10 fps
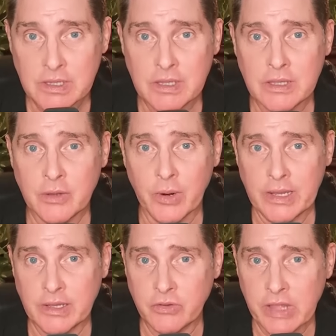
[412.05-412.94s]
You were
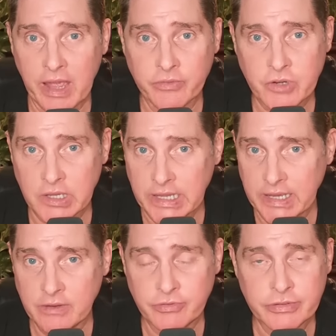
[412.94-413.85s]
in this
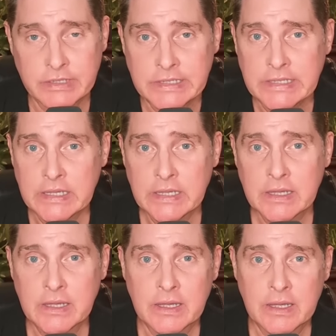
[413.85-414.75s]
afterlife,
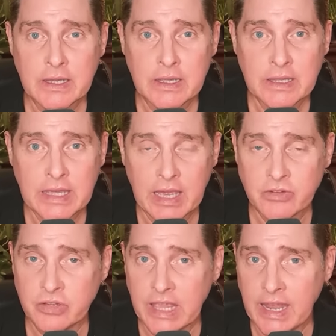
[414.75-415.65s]

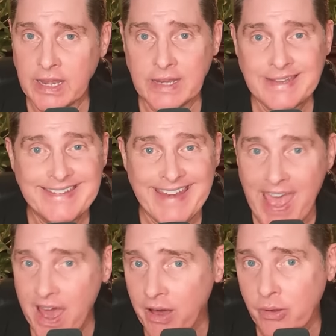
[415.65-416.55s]
cascading
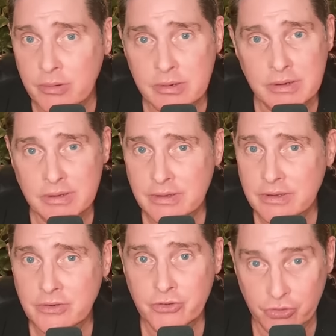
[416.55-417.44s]
down
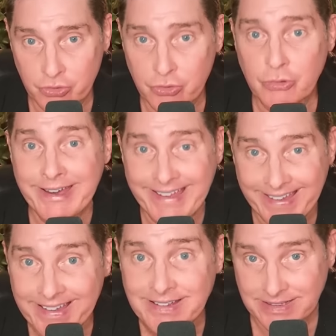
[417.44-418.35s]
to
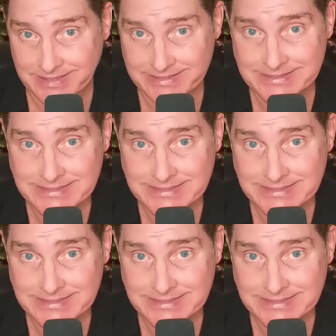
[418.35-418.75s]
hell.